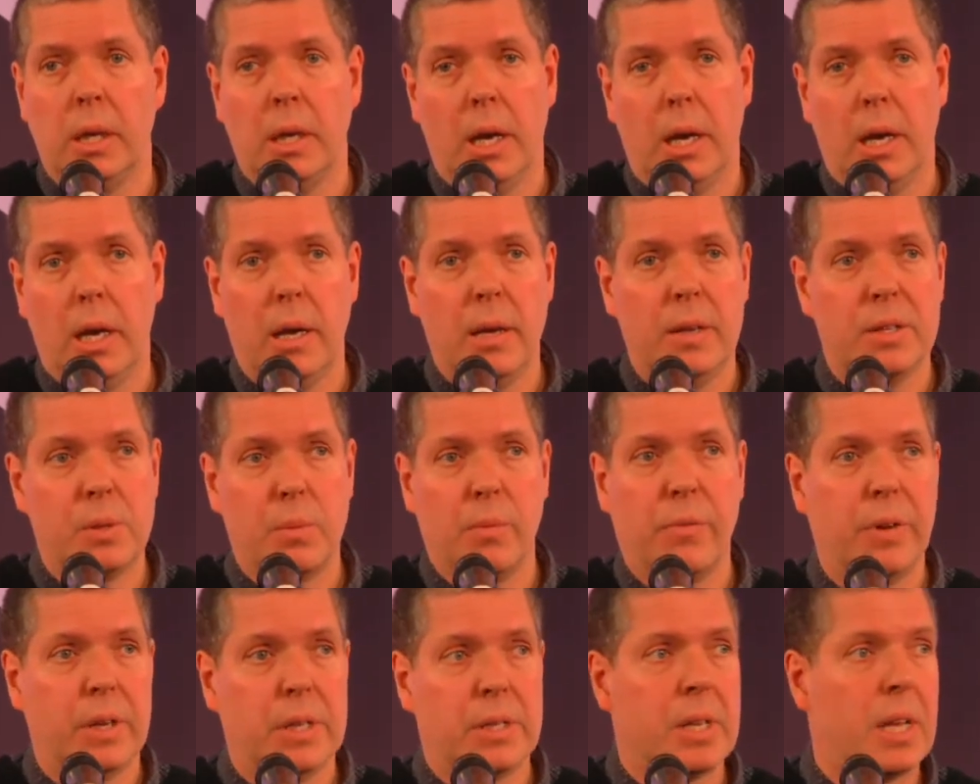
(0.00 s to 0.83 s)
uh, is a
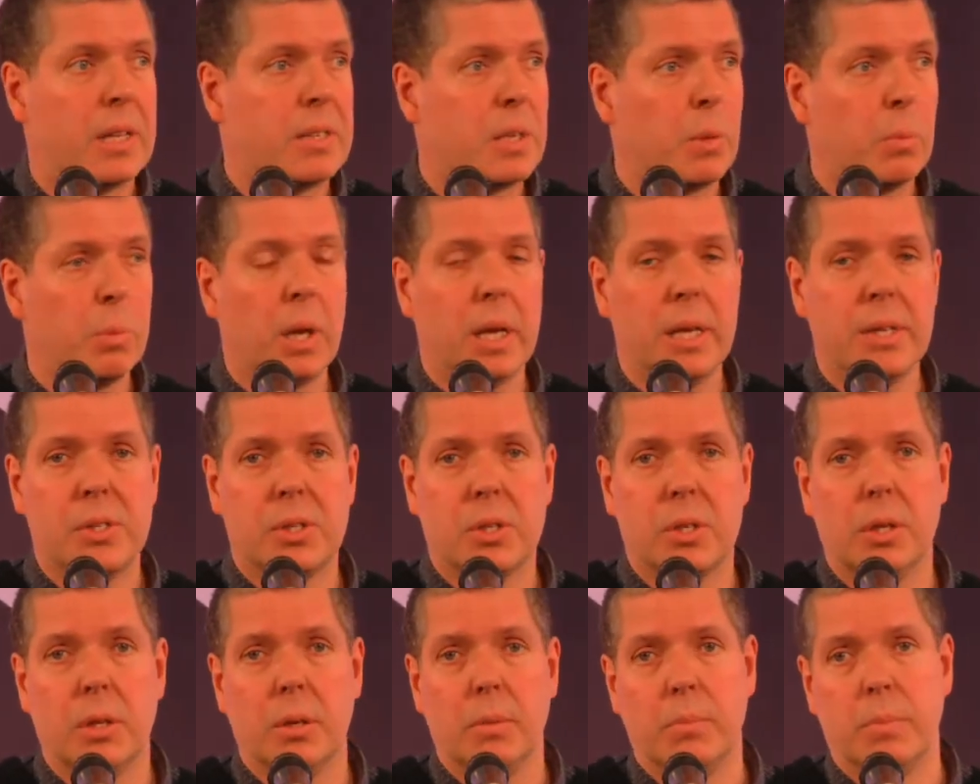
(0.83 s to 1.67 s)
fantastic place
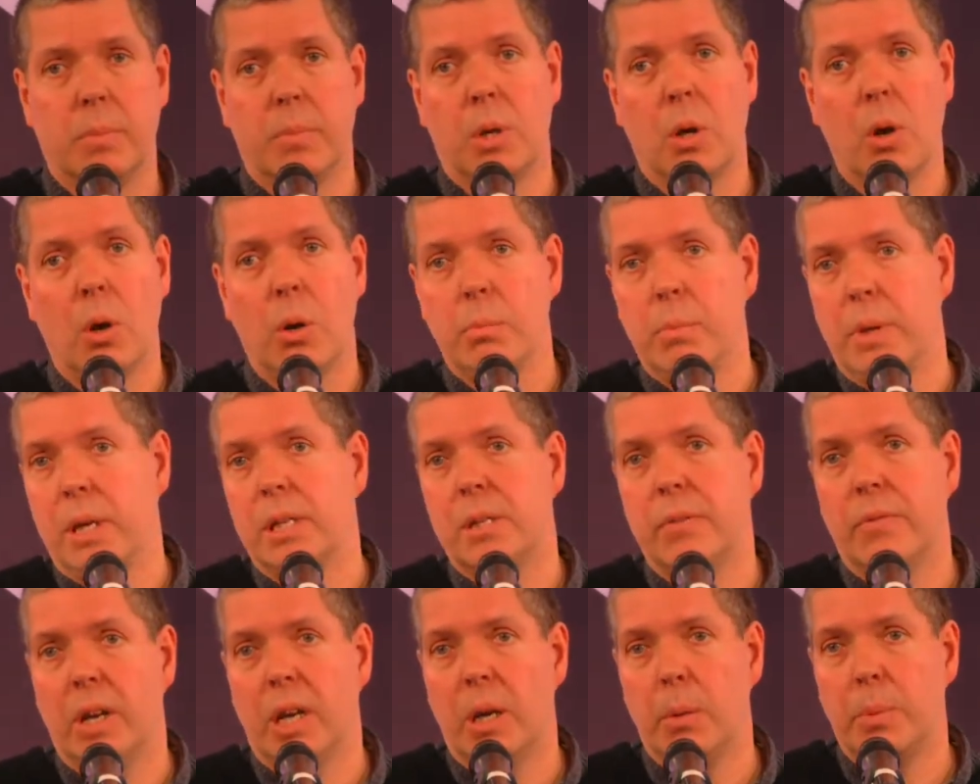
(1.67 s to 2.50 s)
to go and meet
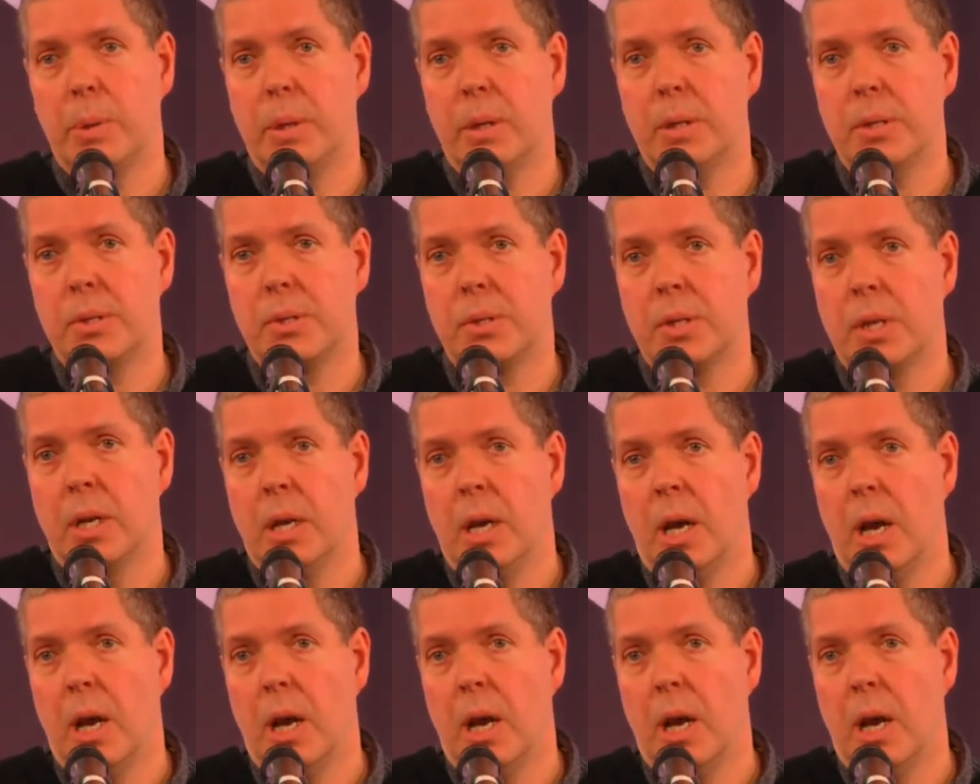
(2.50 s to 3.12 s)
developers.